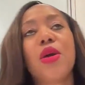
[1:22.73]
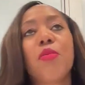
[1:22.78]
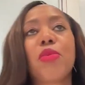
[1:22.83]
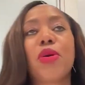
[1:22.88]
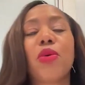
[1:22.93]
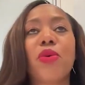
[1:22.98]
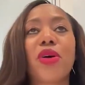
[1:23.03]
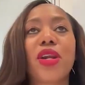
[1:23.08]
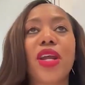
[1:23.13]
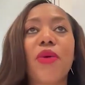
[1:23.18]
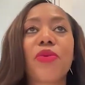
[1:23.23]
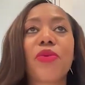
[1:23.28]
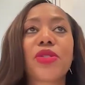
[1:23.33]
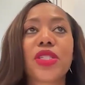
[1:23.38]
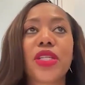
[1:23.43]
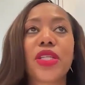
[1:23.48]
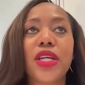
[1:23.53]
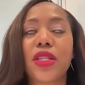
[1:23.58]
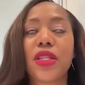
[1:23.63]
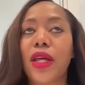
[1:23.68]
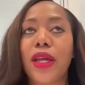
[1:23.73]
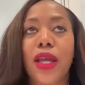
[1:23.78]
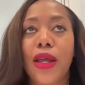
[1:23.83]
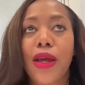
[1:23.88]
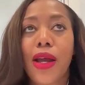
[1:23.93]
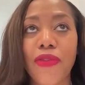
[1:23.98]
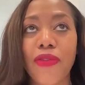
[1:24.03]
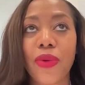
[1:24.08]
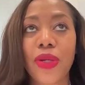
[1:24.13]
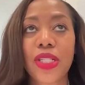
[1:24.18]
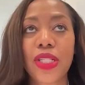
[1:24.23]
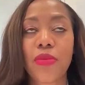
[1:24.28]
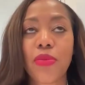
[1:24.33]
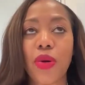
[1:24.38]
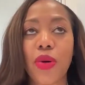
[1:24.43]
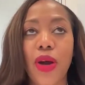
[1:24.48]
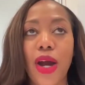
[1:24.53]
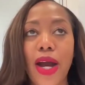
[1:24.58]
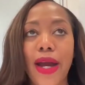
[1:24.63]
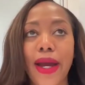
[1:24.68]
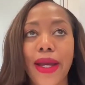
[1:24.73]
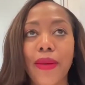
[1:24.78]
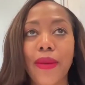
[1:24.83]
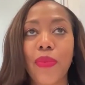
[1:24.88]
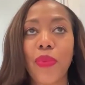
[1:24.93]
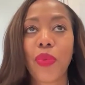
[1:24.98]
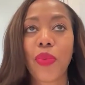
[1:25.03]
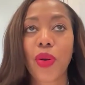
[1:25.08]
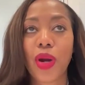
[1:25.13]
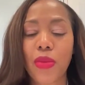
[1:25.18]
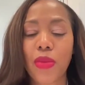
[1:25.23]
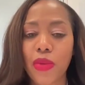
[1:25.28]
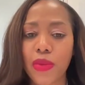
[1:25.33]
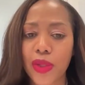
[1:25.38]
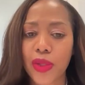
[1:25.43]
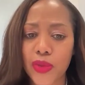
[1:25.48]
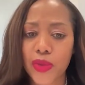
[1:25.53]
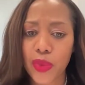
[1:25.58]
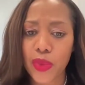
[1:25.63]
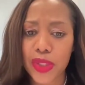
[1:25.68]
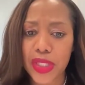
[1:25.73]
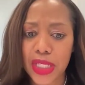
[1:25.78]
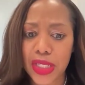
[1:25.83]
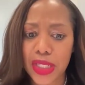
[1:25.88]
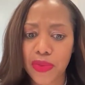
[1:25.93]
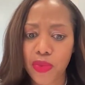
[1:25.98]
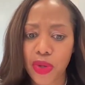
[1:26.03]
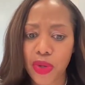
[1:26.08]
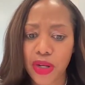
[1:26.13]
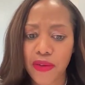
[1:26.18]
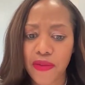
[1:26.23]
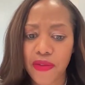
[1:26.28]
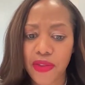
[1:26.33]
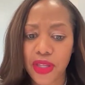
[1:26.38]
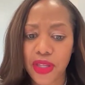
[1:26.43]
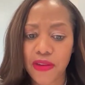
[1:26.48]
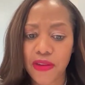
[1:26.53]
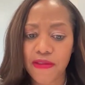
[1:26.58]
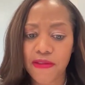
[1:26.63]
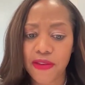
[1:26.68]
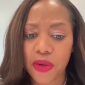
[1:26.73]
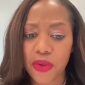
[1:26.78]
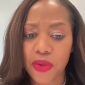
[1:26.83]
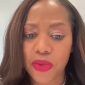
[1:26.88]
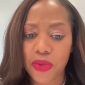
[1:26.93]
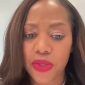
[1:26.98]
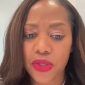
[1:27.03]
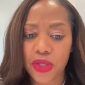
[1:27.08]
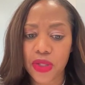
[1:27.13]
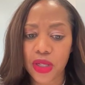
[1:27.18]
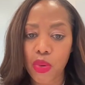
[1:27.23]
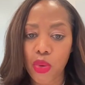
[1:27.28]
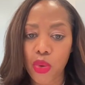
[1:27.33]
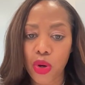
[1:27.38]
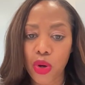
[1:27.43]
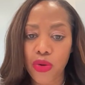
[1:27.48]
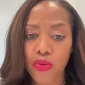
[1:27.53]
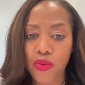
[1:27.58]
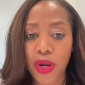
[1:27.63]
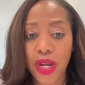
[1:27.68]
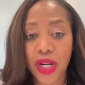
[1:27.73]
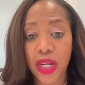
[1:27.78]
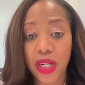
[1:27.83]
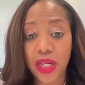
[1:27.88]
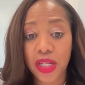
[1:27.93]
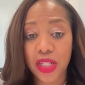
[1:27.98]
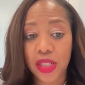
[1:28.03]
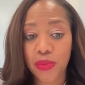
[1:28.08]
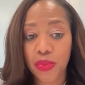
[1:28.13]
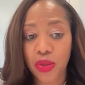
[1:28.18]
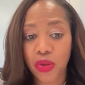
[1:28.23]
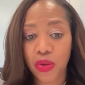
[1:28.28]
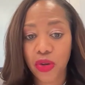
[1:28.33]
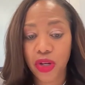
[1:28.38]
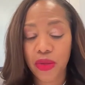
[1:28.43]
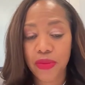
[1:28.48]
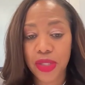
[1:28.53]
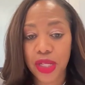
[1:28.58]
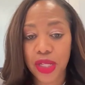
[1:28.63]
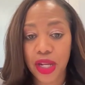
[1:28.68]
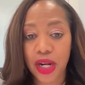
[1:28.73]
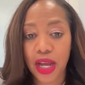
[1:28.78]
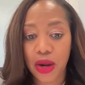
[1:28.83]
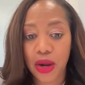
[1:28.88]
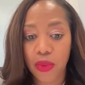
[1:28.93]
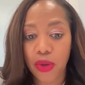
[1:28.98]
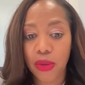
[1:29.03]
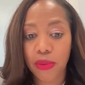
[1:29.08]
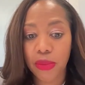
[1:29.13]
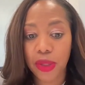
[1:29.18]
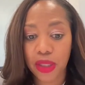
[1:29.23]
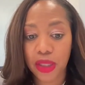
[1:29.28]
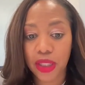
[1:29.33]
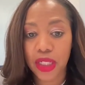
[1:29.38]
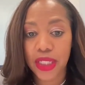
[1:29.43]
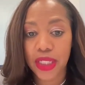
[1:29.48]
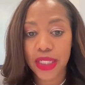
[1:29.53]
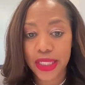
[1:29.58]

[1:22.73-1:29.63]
But what I will say, like, for example, I probably was in one of the first board readiness programs that How Women Lead